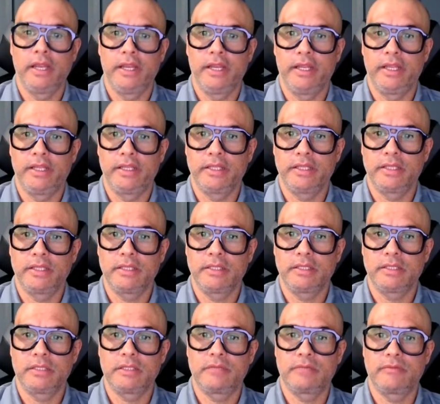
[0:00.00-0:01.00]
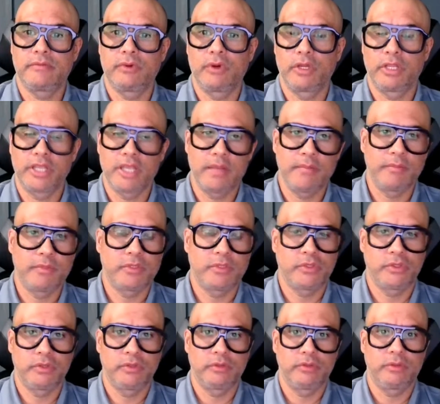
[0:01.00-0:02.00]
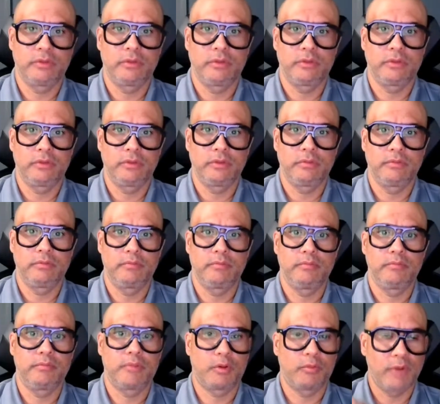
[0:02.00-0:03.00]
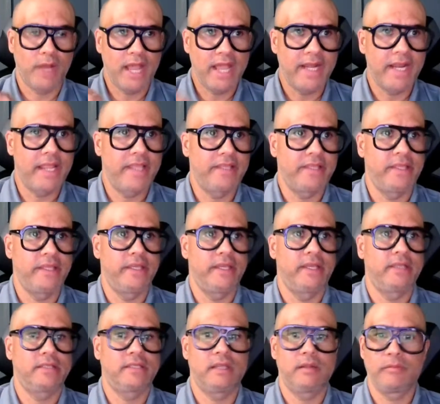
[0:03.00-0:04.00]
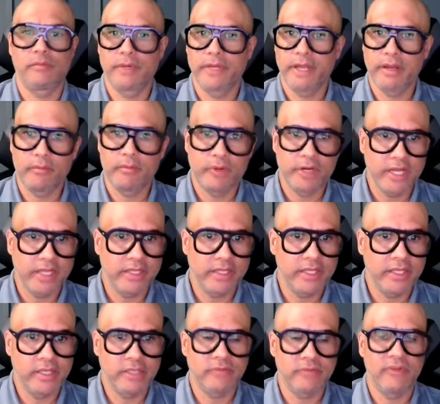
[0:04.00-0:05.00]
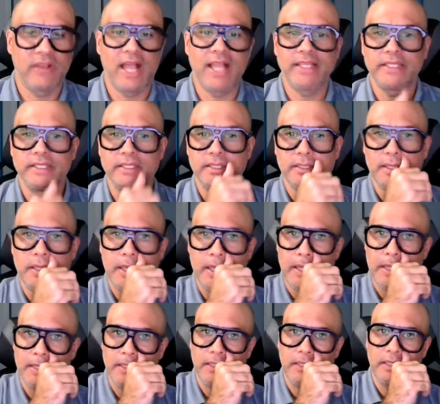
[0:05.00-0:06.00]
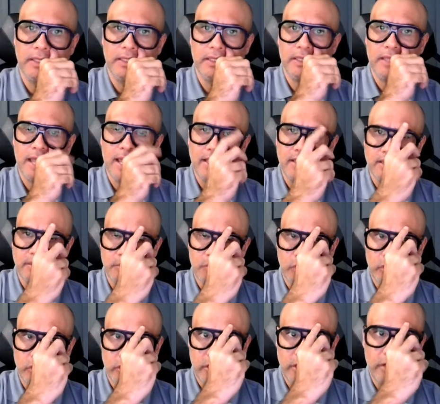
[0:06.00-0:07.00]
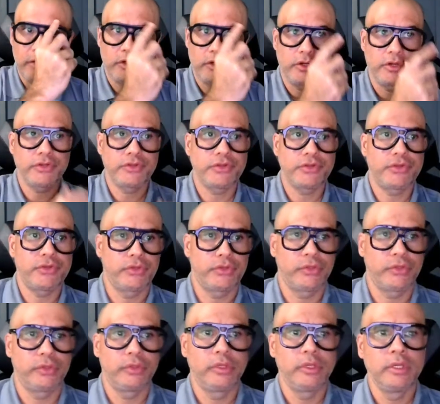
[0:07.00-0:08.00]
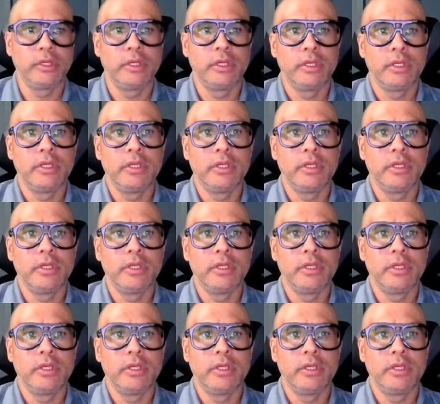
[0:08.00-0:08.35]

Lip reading: And for them to provide ideas. Every idea is valid, and that the moderator should